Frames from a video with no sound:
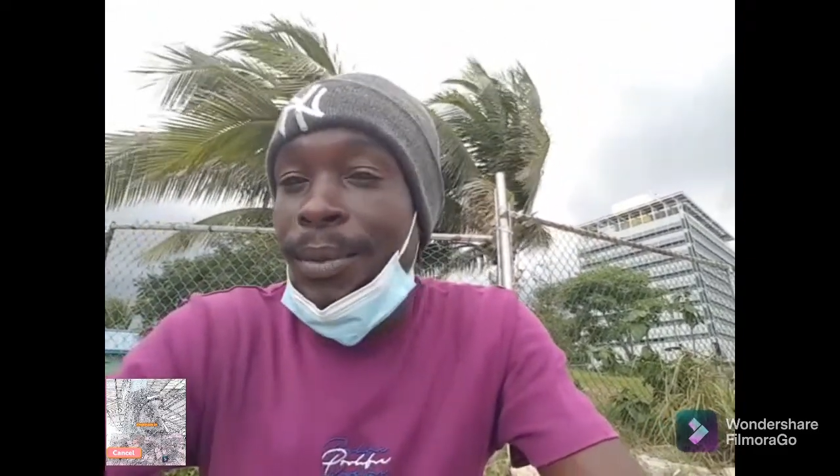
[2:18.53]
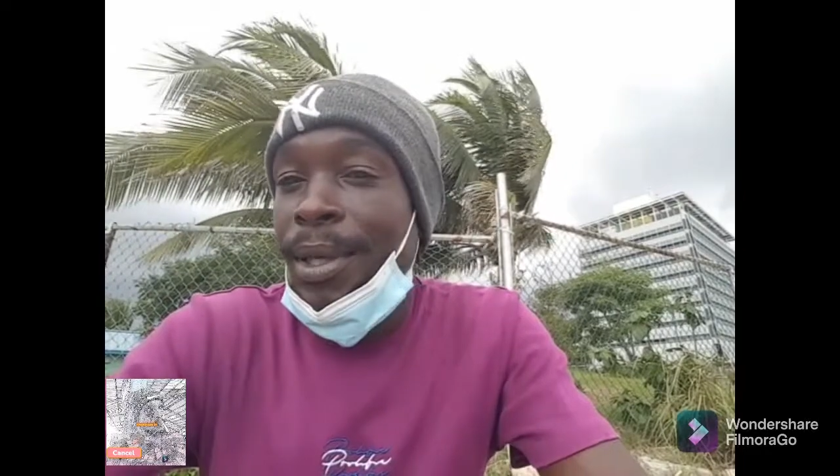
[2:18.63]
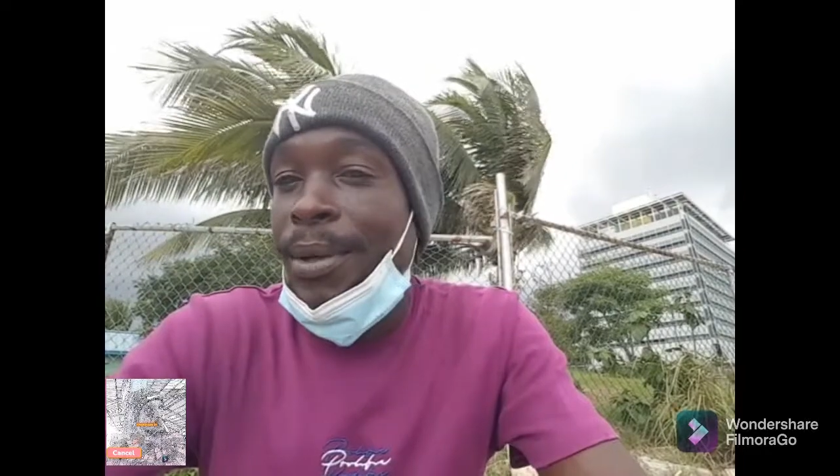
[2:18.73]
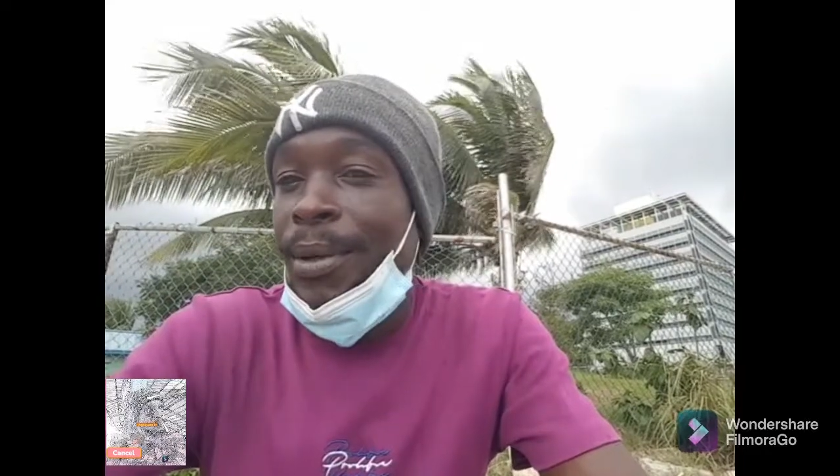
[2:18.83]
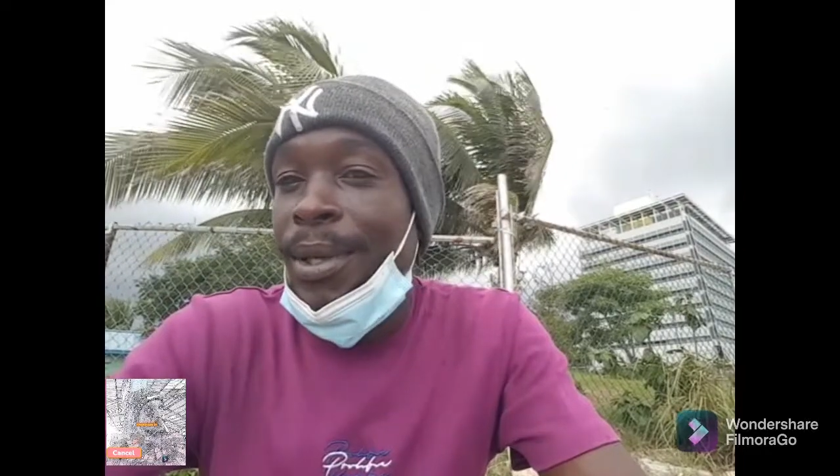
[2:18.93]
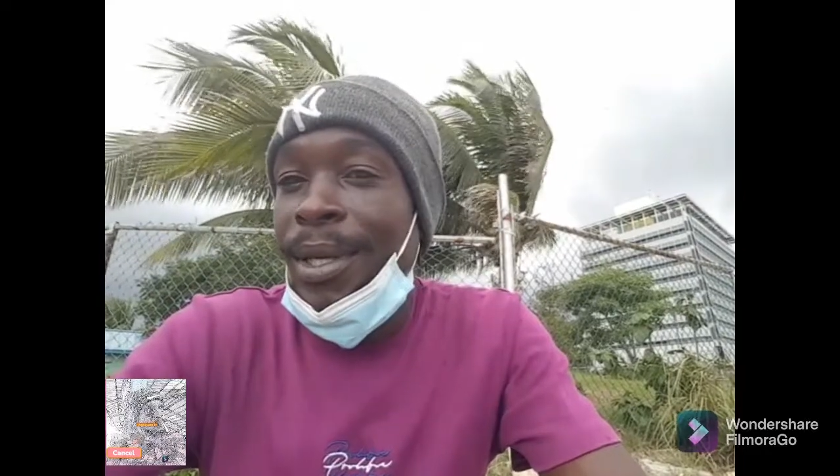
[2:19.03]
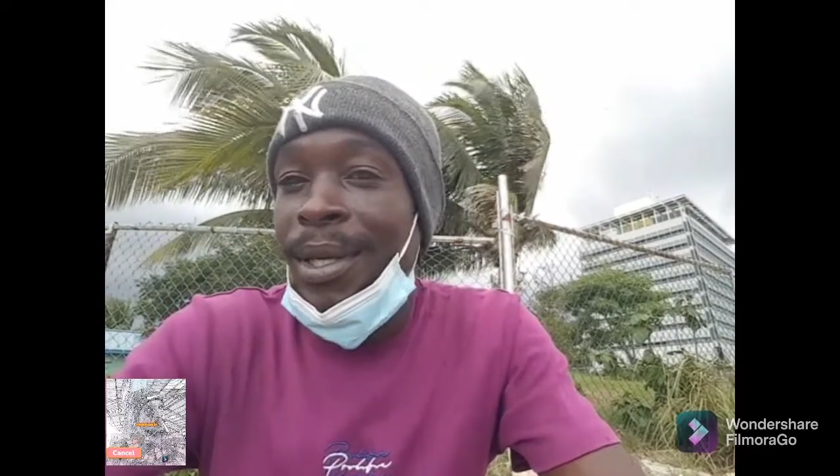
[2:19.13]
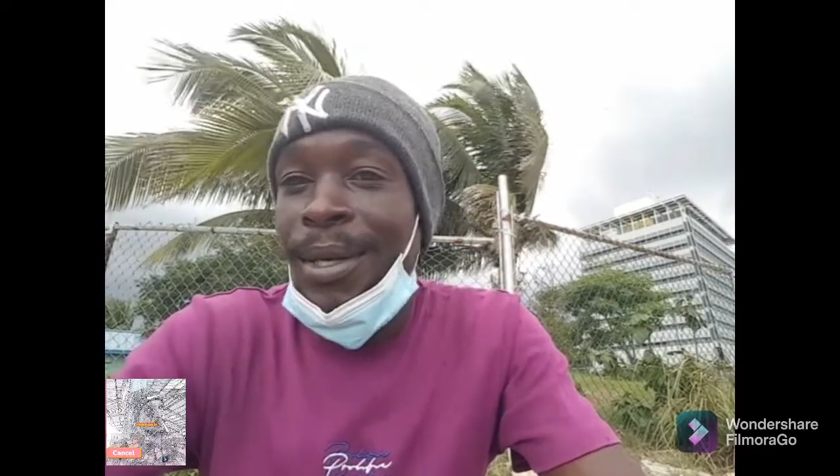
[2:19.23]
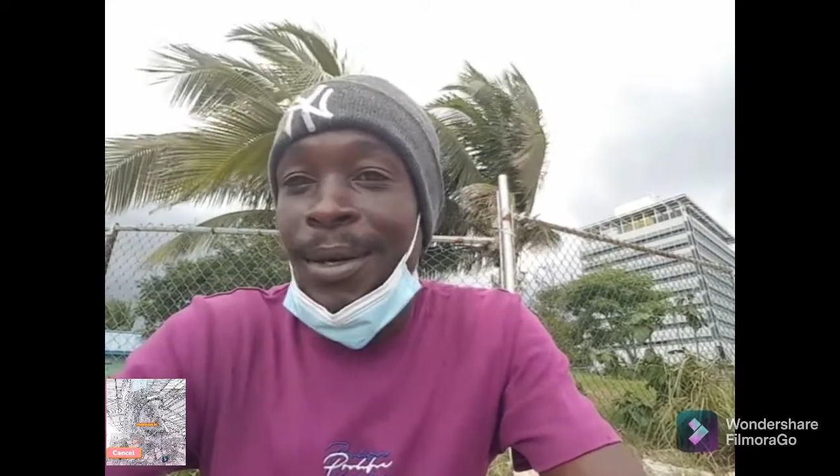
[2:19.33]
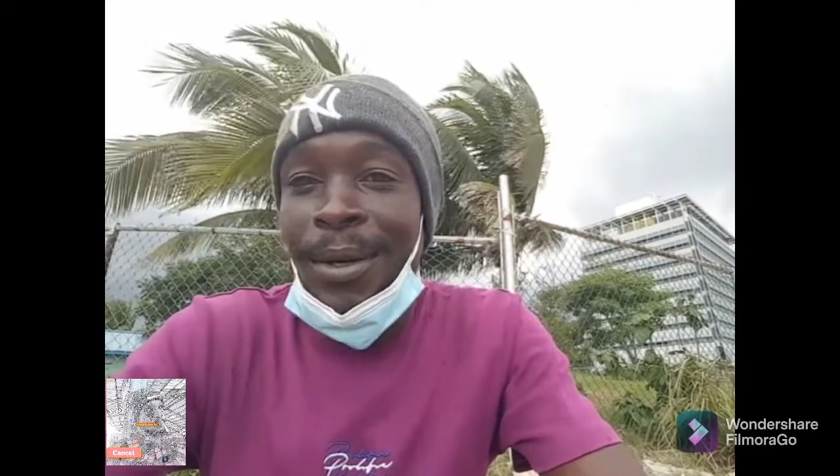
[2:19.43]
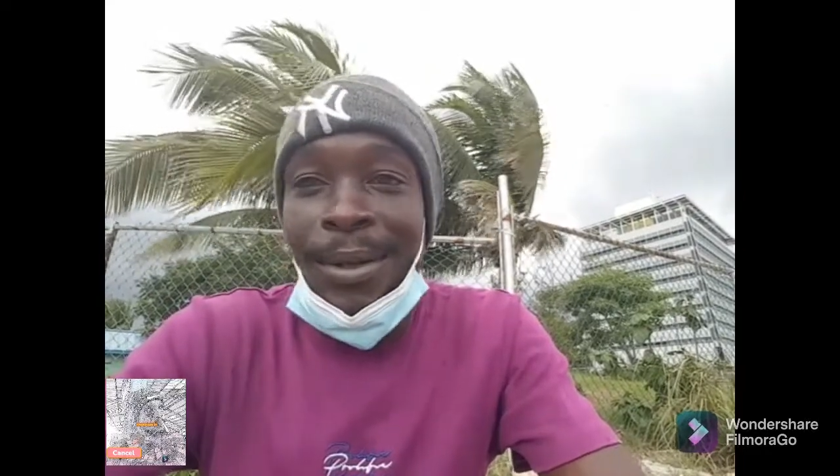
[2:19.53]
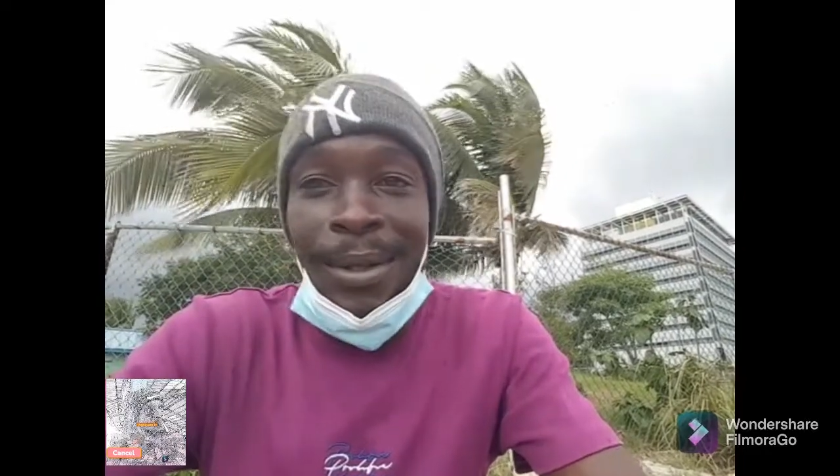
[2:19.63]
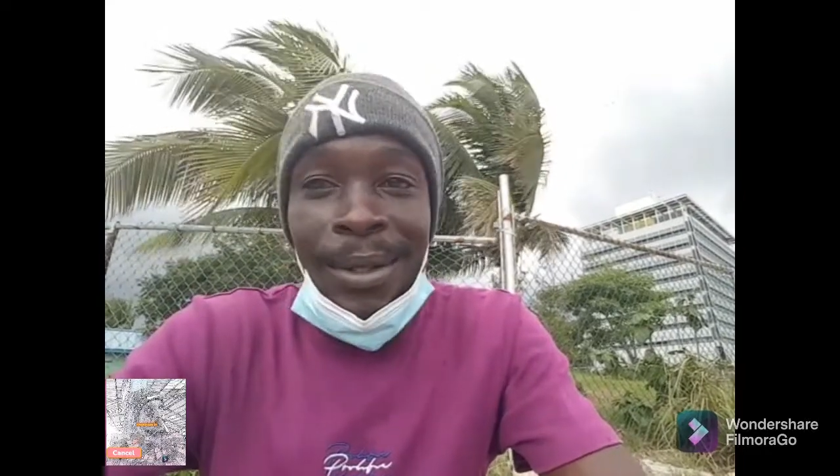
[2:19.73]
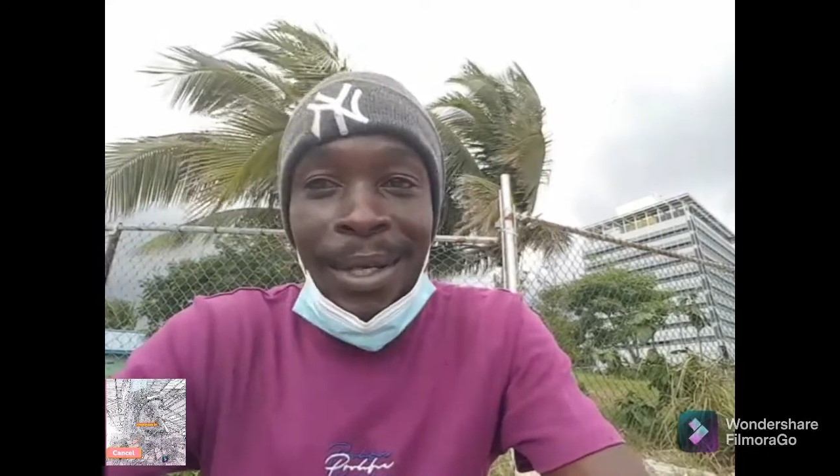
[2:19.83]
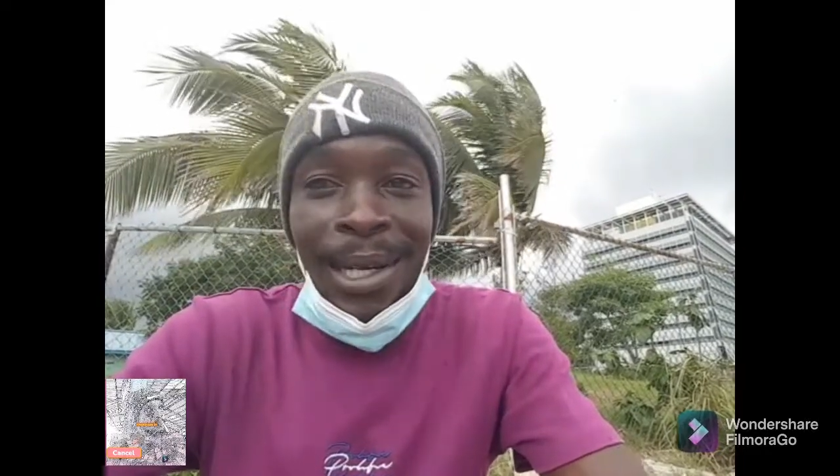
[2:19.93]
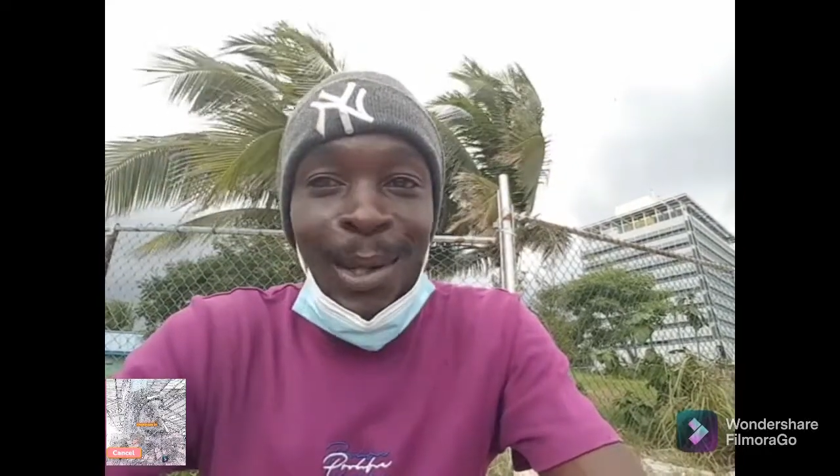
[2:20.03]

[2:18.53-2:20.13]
make an ear a